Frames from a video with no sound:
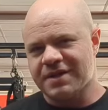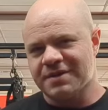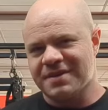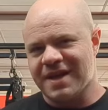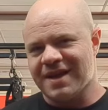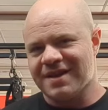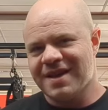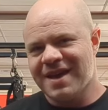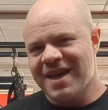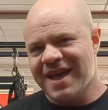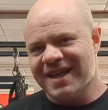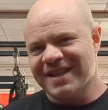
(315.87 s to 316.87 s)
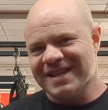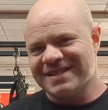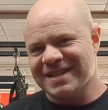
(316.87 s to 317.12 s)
to stand. And that's